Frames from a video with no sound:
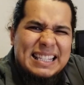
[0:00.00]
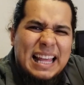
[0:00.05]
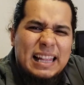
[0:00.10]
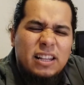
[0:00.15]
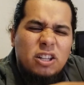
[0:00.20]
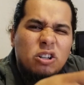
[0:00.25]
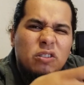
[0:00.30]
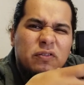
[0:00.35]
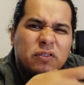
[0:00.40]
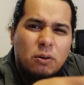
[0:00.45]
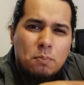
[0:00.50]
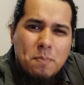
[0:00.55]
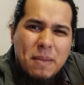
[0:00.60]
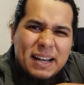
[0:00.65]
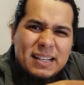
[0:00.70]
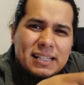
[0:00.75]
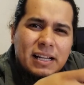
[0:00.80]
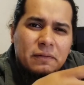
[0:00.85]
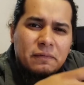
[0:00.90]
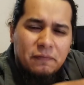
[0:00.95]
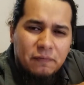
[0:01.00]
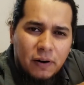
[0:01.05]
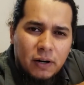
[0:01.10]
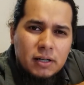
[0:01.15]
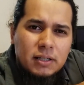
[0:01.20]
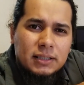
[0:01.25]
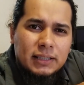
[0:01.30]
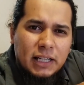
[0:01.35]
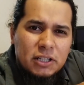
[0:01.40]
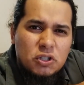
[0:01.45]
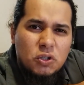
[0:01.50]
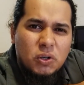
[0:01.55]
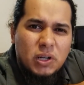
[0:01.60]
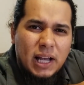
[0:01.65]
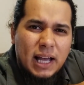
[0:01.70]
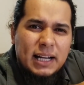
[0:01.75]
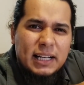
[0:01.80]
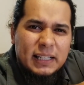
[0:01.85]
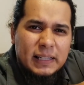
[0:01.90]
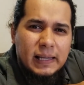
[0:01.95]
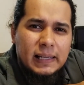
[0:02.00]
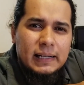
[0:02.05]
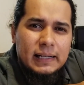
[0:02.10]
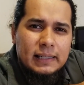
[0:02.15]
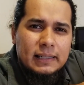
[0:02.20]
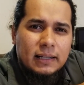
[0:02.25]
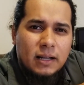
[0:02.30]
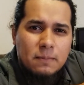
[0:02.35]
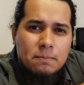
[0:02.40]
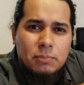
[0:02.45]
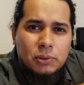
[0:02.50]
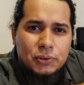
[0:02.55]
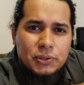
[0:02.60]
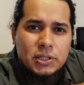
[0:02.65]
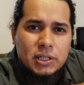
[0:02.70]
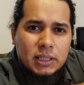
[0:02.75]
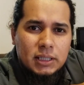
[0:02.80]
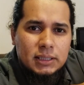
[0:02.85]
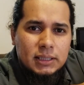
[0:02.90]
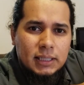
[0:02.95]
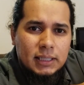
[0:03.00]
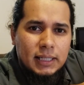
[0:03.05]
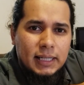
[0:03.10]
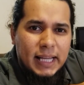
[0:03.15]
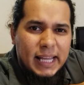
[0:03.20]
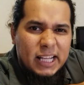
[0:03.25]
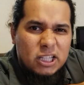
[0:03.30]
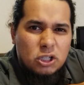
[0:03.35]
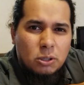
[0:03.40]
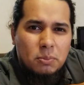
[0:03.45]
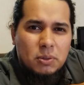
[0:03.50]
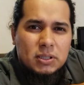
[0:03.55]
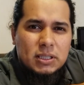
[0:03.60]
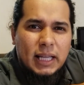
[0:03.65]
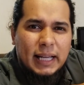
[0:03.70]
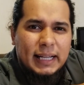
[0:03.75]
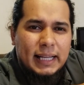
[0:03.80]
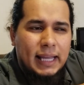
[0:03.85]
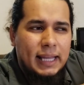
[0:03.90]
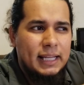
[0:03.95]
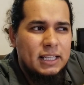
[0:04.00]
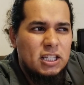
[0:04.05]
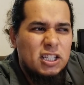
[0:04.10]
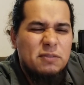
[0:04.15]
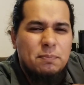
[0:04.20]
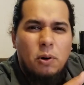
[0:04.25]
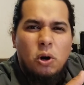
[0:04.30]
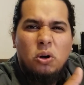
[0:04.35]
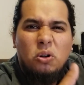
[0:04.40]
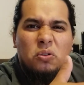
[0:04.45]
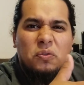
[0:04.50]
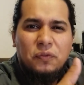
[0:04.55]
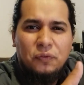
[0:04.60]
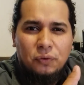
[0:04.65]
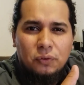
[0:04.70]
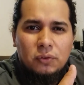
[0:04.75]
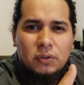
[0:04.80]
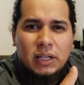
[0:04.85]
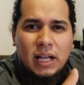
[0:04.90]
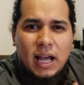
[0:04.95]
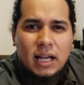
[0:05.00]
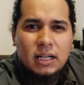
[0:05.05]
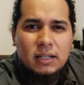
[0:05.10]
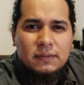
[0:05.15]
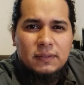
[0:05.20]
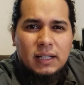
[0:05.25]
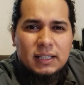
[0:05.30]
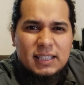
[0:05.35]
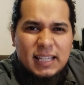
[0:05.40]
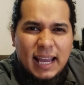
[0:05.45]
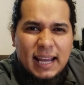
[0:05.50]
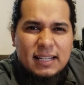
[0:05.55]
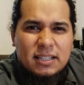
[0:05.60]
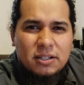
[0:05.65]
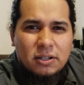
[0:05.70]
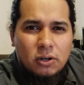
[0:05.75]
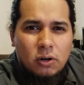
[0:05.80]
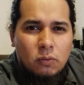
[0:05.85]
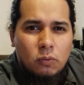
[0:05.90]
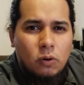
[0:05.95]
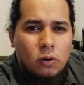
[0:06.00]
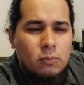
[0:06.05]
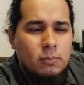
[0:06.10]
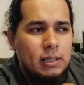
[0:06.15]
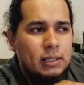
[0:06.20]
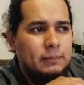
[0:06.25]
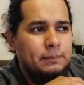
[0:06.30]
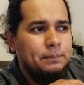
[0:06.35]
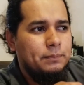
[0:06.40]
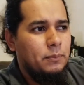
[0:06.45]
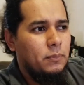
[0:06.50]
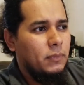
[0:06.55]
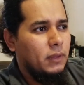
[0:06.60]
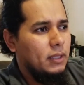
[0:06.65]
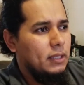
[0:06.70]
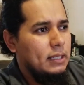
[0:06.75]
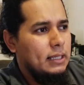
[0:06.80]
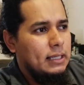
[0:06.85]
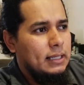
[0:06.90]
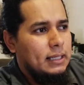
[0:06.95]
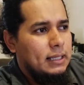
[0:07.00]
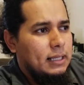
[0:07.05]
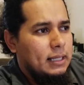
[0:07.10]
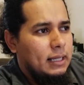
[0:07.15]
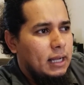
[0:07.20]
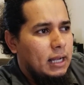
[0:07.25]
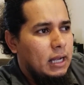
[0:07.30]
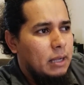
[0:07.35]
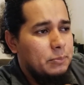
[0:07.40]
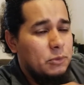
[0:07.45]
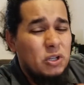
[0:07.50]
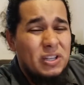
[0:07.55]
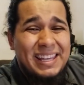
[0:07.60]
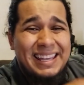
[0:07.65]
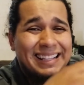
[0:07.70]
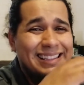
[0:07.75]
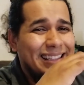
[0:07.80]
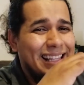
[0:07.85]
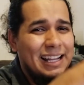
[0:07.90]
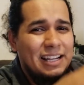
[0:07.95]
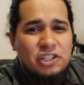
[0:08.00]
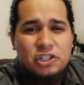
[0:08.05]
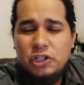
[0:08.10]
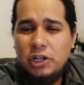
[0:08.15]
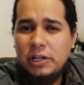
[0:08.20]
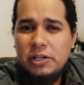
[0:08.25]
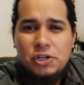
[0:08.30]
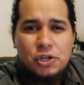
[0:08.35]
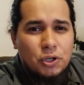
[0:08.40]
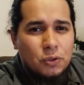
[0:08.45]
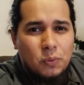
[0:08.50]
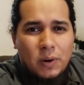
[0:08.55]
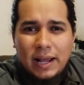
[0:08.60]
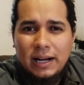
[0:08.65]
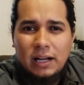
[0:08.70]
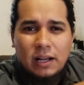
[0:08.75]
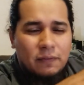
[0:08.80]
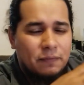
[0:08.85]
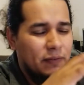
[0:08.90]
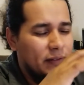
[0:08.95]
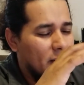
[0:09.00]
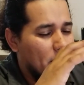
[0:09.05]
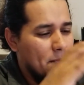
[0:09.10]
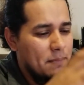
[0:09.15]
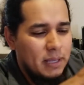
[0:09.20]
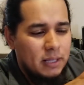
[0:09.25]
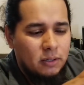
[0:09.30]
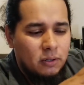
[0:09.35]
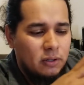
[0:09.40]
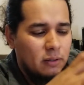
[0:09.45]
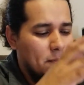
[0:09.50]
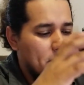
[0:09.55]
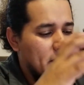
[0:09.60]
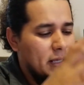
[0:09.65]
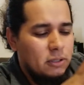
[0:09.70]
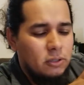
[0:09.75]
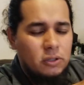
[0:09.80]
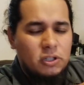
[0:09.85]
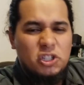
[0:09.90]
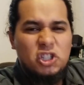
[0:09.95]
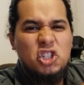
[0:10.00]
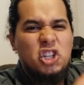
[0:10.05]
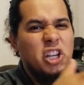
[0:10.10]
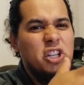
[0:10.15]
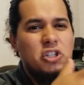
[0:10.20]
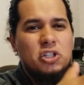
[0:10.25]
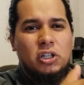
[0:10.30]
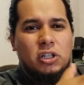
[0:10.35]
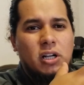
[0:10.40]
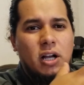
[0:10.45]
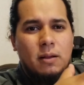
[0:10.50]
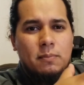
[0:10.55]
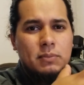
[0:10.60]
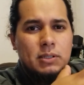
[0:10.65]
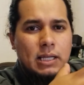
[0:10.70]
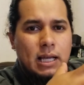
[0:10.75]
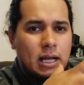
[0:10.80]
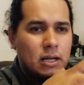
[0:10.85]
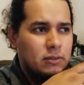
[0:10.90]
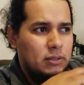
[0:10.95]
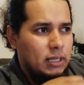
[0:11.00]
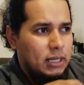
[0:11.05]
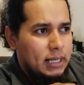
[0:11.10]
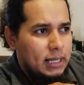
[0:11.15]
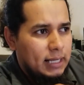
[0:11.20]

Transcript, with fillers: that little fermented funk that you kind of get in kombucha. It's almost like a spoiled fruit kind of a uh, taste or aroma. Um, you get that ginger right off in the middle. The middle, the ginger comes out,